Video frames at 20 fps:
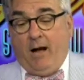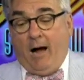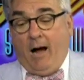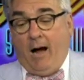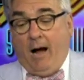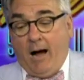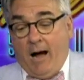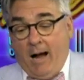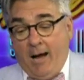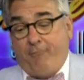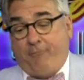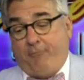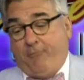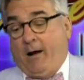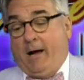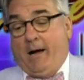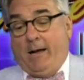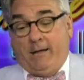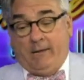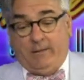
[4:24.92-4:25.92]
I
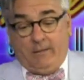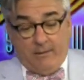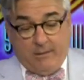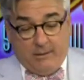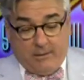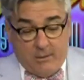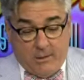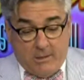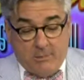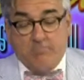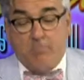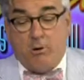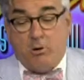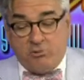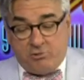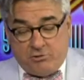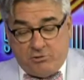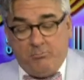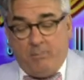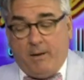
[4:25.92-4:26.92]
find in, in
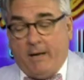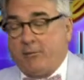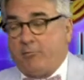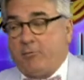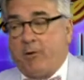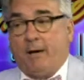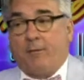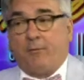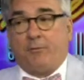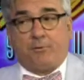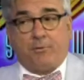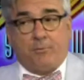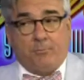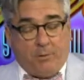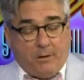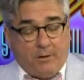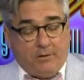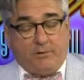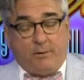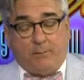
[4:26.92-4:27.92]
most of my travels in
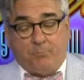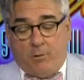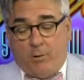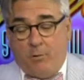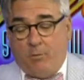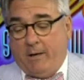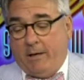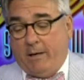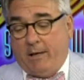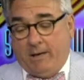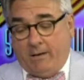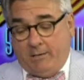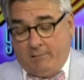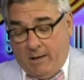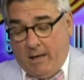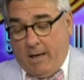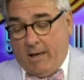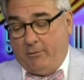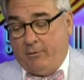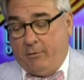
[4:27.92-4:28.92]
places I've known and in
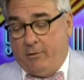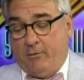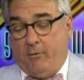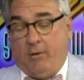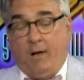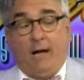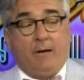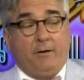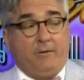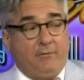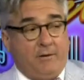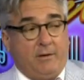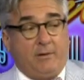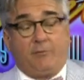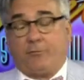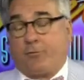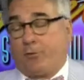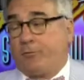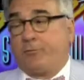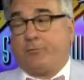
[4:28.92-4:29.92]
not known, I see
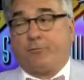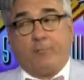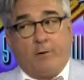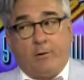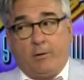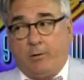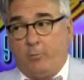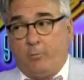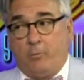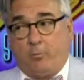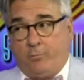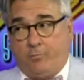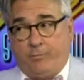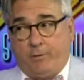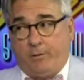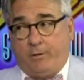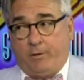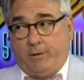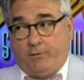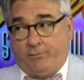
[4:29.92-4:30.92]
service very
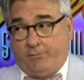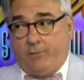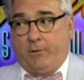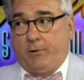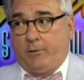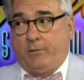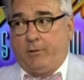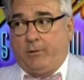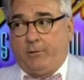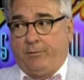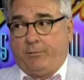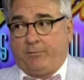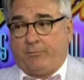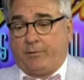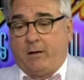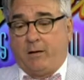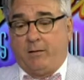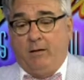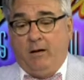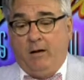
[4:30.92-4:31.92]
very is very good in this
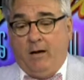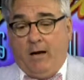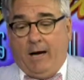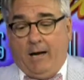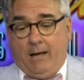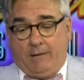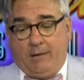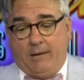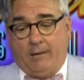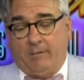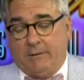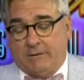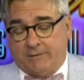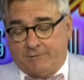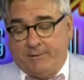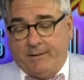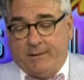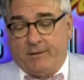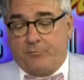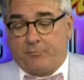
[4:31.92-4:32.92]
town. I think Las
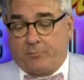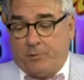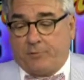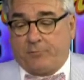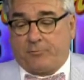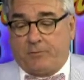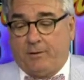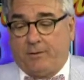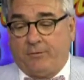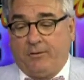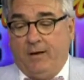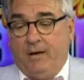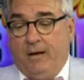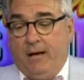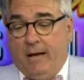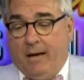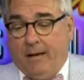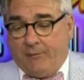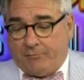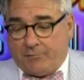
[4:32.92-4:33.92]
Vegas restaurants
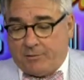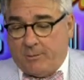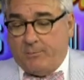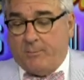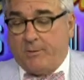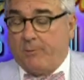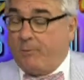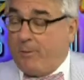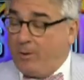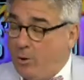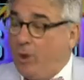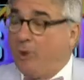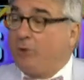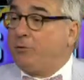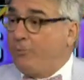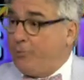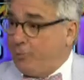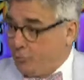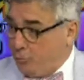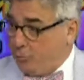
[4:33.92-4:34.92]
have some of the because
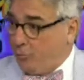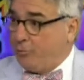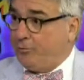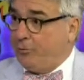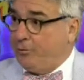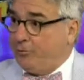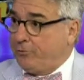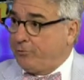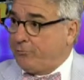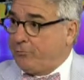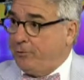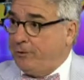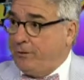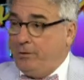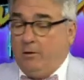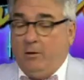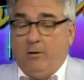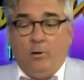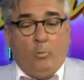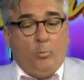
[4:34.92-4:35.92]
of our tourist industry,
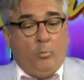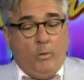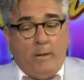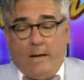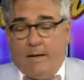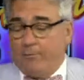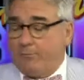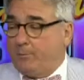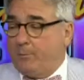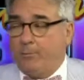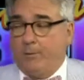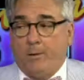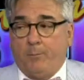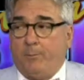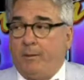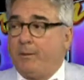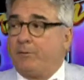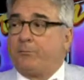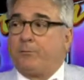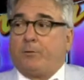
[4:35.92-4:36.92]
right. we have some of the
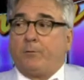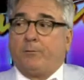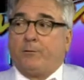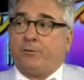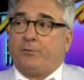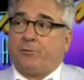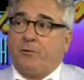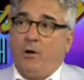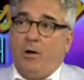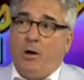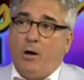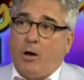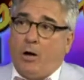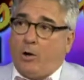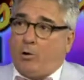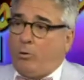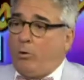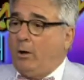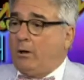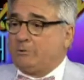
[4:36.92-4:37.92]
best service
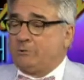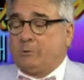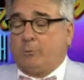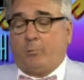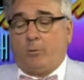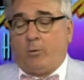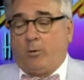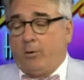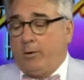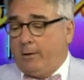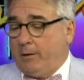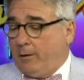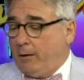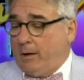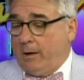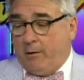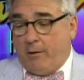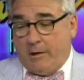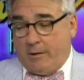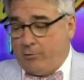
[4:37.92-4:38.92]
across the board. And
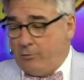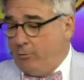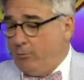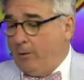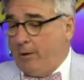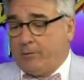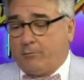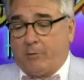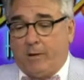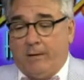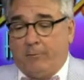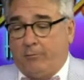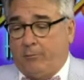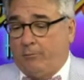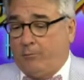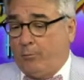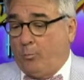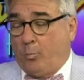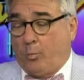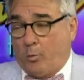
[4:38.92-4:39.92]
I like you, I travel
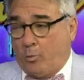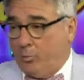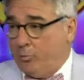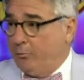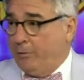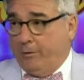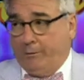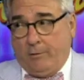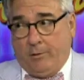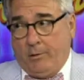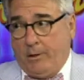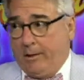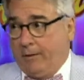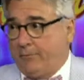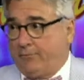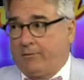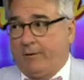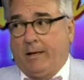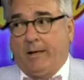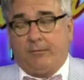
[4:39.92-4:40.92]
the world and the United
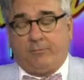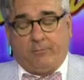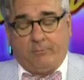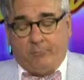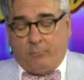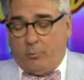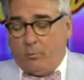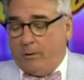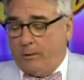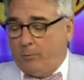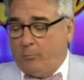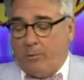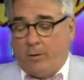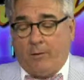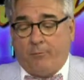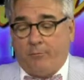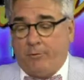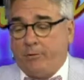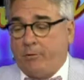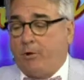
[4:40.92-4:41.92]
States, and boy,
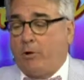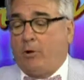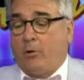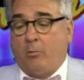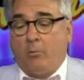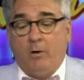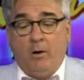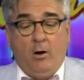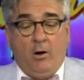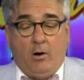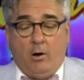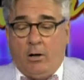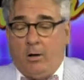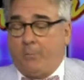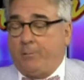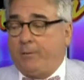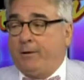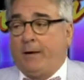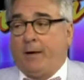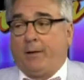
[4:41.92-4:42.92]
wherever you go
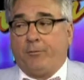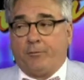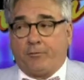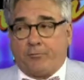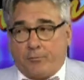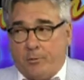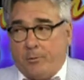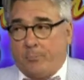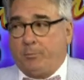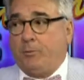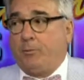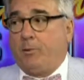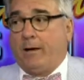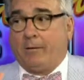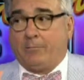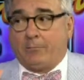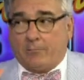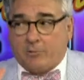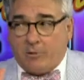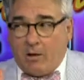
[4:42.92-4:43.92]
up and down the strip, you
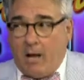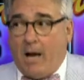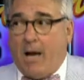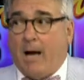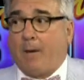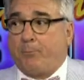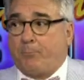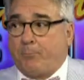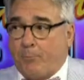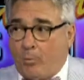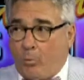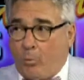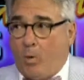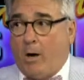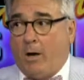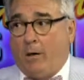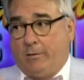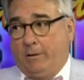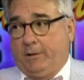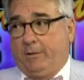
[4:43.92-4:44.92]
get top
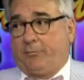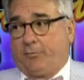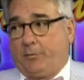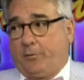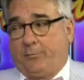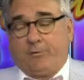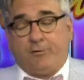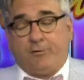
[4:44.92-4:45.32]
quality service.